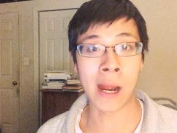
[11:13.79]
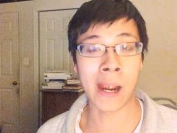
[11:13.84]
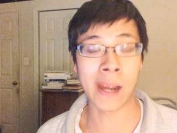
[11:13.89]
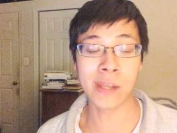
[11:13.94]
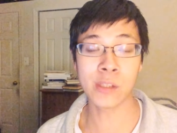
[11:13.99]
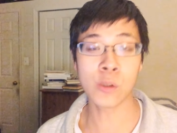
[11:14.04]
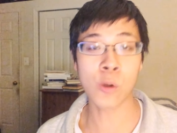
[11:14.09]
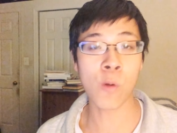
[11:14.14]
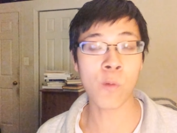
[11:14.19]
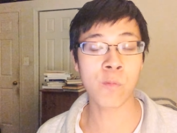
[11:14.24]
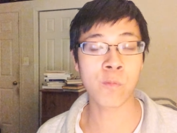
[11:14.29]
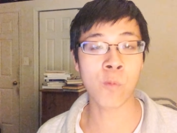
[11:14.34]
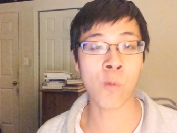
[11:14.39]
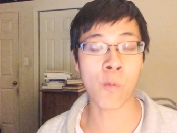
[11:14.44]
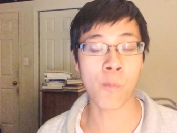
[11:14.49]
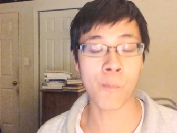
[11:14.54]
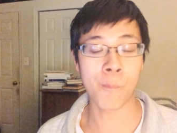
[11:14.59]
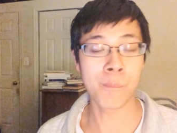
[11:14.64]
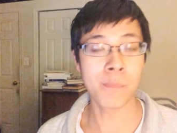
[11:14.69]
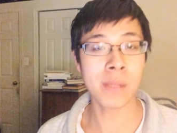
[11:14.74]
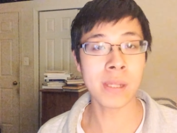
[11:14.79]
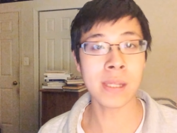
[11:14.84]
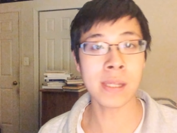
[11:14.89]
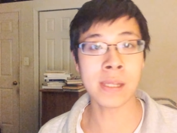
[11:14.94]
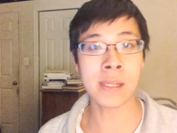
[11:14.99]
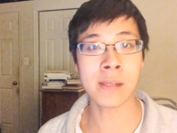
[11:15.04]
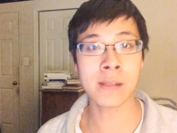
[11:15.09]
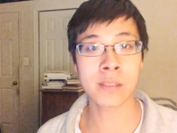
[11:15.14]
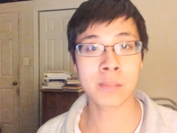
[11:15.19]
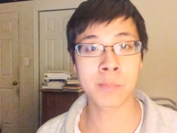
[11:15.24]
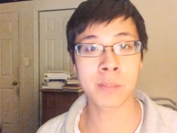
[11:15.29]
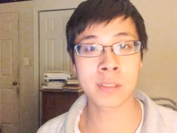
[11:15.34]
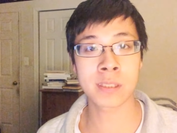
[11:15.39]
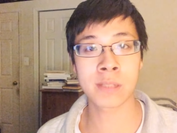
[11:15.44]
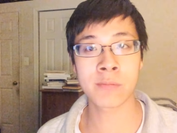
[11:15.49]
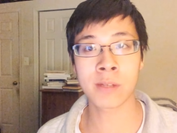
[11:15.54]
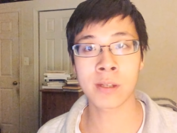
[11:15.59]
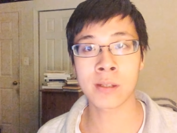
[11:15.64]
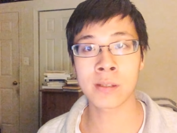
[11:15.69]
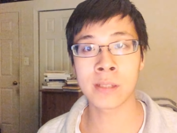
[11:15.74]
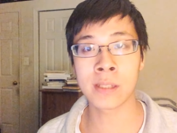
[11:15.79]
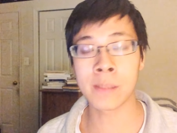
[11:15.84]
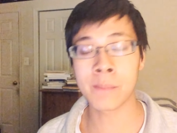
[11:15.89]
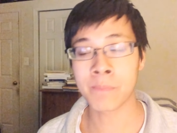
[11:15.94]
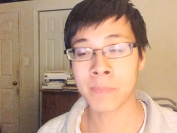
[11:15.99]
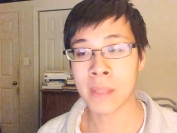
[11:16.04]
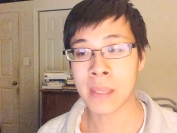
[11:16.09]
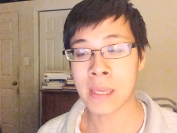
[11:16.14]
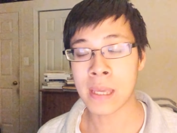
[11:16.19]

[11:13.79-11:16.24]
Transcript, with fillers: I know for me specifically,